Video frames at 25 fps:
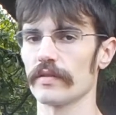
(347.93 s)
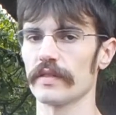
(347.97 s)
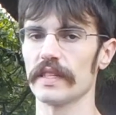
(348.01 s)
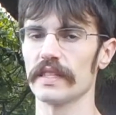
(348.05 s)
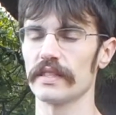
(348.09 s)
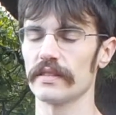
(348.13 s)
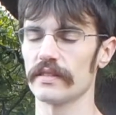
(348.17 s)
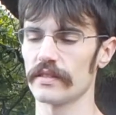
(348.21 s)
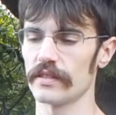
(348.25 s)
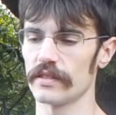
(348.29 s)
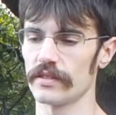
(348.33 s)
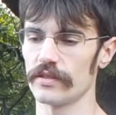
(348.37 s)

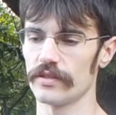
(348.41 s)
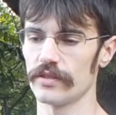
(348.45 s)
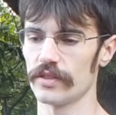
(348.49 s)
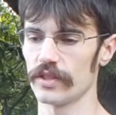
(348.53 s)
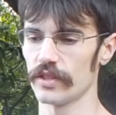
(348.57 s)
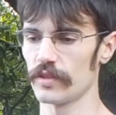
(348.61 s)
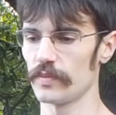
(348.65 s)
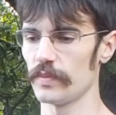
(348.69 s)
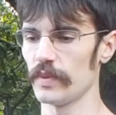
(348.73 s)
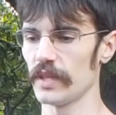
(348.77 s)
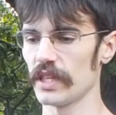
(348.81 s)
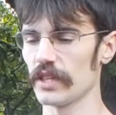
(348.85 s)
It's
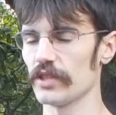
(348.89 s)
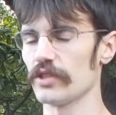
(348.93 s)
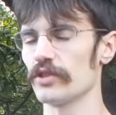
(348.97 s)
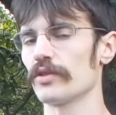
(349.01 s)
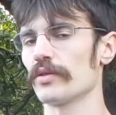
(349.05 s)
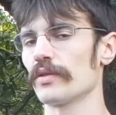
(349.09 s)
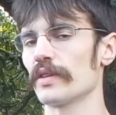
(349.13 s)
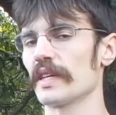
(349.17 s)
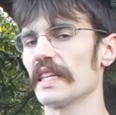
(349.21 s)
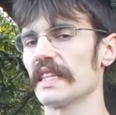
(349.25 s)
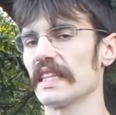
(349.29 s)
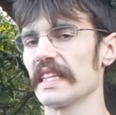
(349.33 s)
just because you
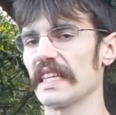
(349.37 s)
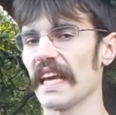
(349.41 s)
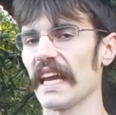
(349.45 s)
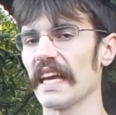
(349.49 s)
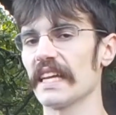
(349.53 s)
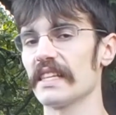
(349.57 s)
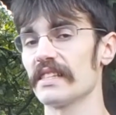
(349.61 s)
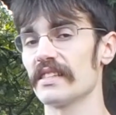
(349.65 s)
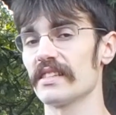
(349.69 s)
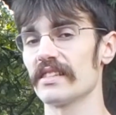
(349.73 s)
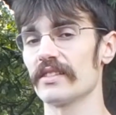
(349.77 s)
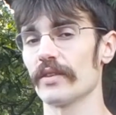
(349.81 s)
don't get the
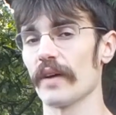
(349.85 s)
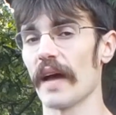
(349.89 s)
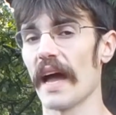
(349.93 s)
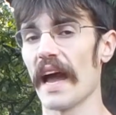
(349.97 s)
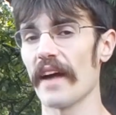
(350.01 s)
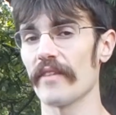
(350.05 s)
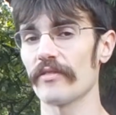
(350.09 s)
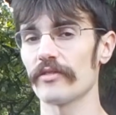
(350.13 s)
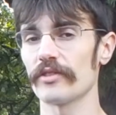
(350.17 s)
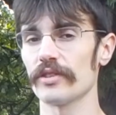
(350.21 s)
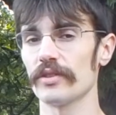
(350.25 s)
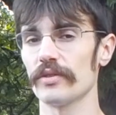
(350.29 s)
candies until
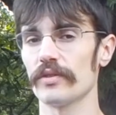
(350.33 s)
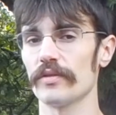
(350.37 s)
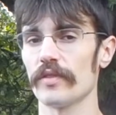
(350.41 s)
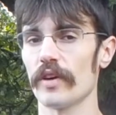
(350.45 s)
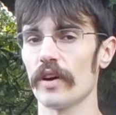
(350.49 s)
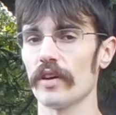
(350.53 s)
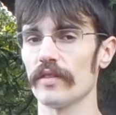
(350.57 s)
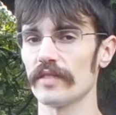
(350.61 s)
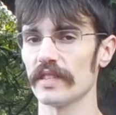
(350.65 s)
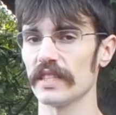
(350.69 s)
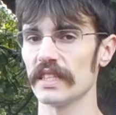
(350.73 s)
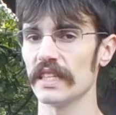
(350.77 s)
after you
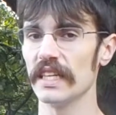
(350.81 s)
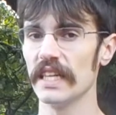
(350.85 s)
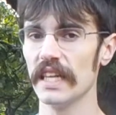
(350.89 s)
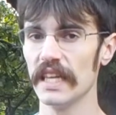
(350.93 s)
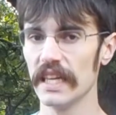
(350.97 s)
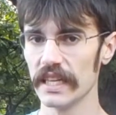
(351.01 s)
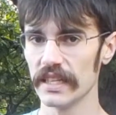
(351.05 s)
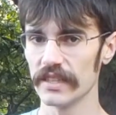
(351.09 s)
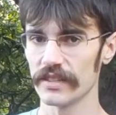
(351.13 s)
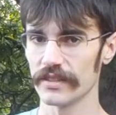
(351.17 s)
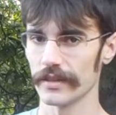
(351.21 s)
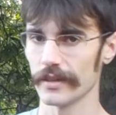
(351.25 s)
evolve it,
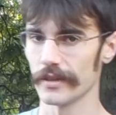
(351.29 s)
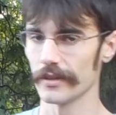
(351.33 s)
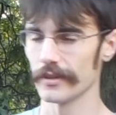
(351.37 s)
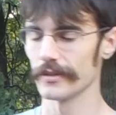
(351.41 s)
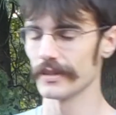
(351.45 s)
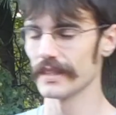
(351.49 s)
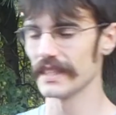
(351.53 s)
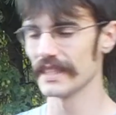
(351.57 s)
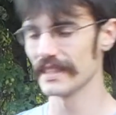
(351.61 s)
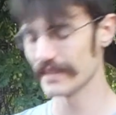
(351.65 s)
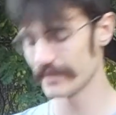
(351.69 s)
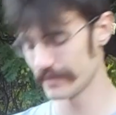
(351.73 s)

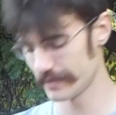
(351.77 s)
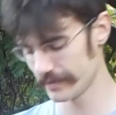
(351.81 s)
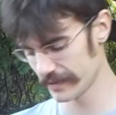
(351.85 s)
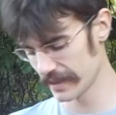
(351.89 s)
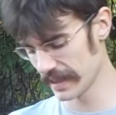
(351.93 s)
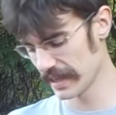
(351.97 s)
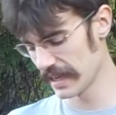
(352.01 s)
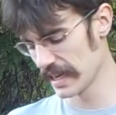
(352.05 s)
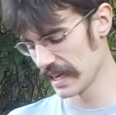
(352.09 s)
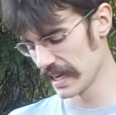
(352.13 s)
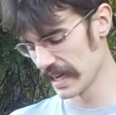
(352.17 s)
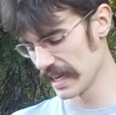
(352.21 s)
so
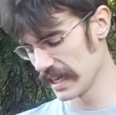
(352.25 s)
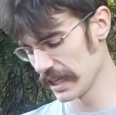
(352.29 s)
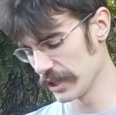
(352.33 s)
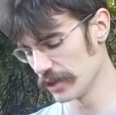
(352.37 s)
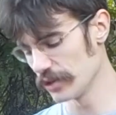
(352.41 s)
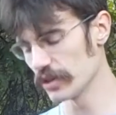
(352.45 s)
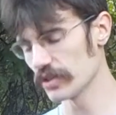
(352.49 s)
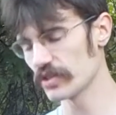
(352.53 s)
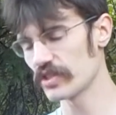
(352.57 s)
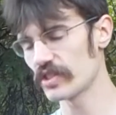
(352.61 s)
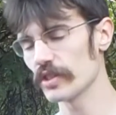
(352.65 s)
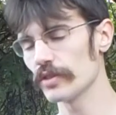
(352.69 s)
you
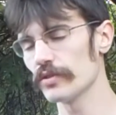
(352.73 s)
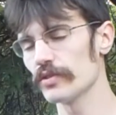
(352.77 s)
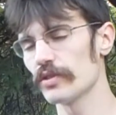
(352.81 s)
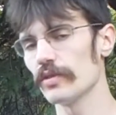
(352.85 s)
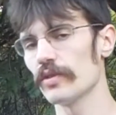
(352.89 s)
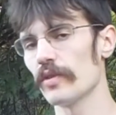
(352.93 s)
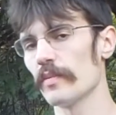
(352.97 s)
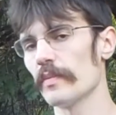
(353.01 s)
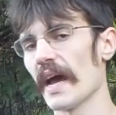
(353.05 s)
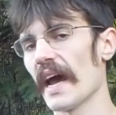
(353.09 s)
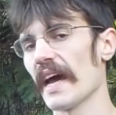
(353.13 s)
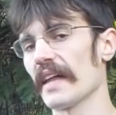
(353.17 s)
can still do
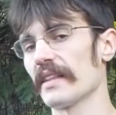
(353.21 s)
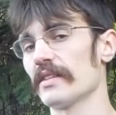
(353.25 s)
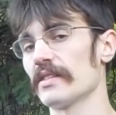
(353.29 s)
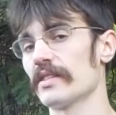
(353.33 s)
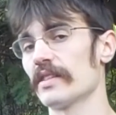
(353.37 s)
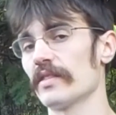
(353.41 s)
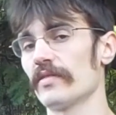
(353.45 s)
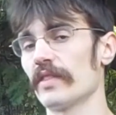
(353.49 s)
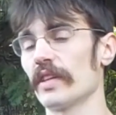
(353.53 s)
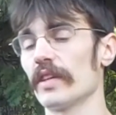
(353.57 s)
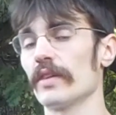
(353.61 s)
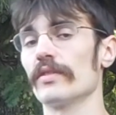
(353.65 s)
the math as
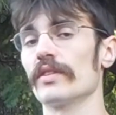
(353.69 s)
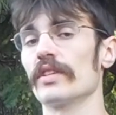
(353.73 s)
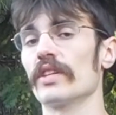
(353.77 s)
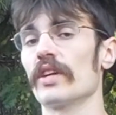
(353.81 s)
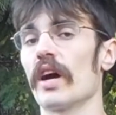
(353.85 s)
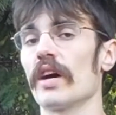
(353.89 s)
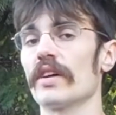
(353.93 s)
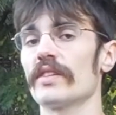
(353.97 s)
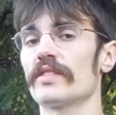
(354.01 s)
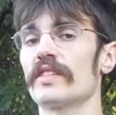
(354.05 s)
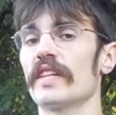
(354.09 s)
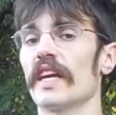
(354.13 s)
if they only
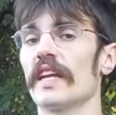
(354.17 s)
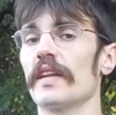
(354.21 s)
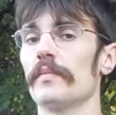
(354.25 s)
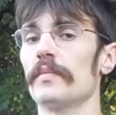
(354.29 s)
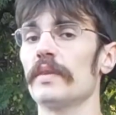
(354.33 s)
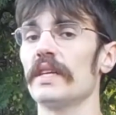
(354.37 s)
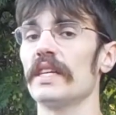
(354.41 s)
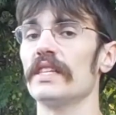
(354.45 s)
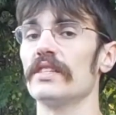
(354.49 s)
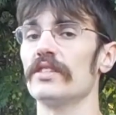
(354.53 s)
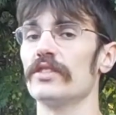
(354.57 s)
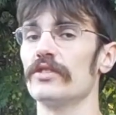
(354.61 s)
cost 10
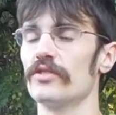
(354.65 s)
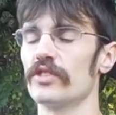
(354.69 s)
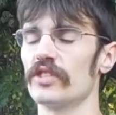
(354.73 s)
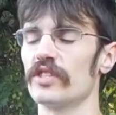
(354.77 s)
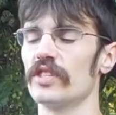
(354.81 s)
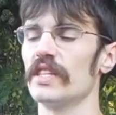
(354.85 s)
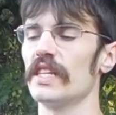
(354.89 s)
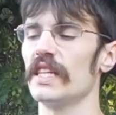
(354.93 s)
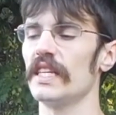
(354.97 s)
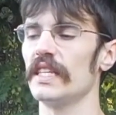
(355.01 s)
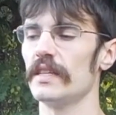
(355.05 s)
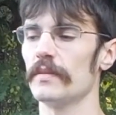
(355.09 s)
apiece. You just
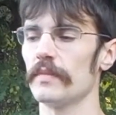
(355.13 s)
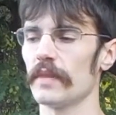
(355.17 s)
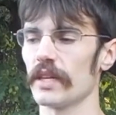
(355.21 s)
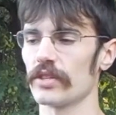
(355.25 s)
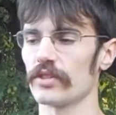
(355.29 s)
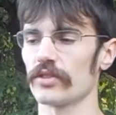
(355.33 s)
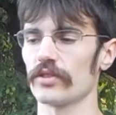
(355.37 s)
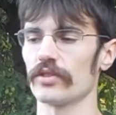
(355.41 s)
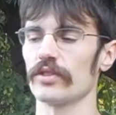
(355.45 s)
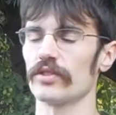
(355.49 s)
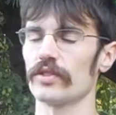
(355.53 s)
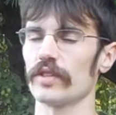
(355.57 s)
need to make
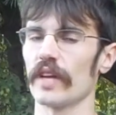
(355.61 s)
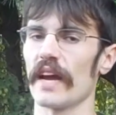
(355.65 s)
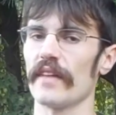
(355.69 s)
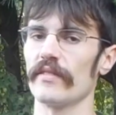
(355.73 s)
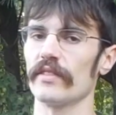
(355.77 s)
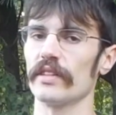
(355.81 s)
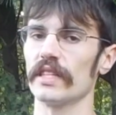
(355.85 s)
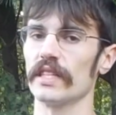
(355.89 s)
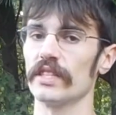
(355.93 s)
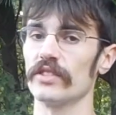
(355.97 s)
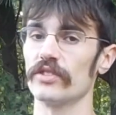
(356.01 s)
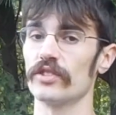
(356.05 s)
sure that you have
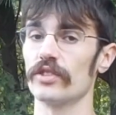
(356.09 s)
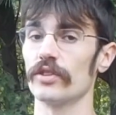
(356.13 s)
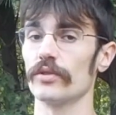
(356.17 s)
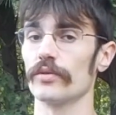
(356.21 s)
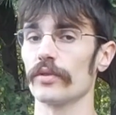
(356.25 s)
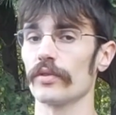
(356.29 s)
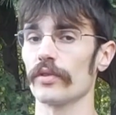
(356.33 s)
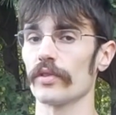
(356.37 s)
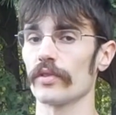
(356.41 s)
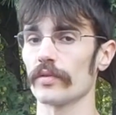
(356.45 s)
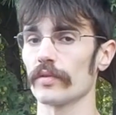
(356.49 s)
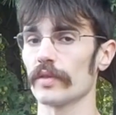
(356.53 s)
at least 2
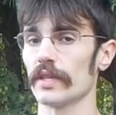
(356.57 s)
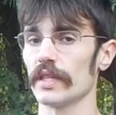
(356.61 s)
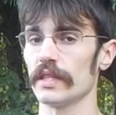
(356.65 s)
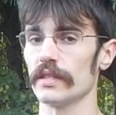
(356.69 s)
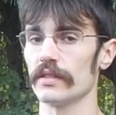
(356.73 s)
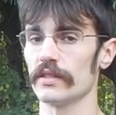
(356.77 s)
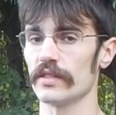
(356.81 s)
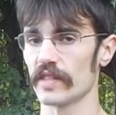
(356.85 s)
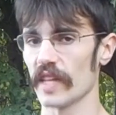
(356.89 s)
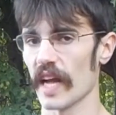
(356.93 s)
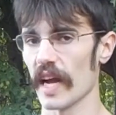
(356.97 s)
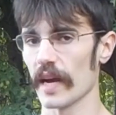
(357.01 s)
or 3
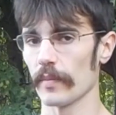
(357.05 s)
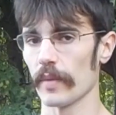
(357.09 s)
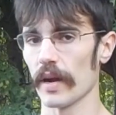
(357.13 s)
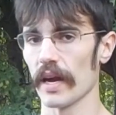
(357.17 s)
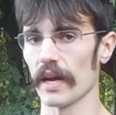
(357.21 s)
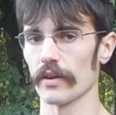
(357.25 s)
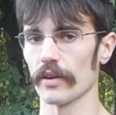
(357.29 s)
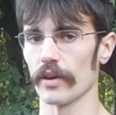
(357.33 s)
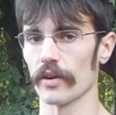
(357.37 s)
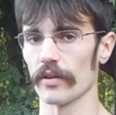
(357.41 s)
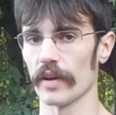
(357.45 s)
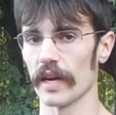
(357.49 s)

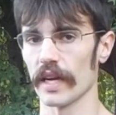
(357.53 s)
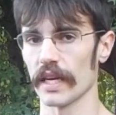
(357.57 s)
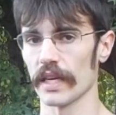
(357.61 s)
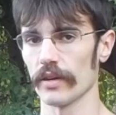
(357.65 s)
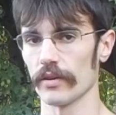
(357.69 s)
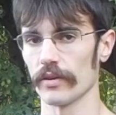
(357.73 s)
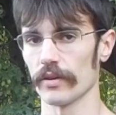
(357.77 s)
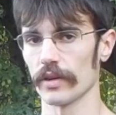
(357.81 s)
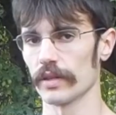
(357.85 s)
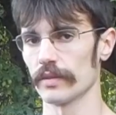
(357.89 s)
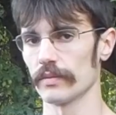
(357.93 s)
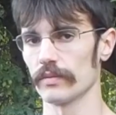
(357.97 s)
stockpiled already, or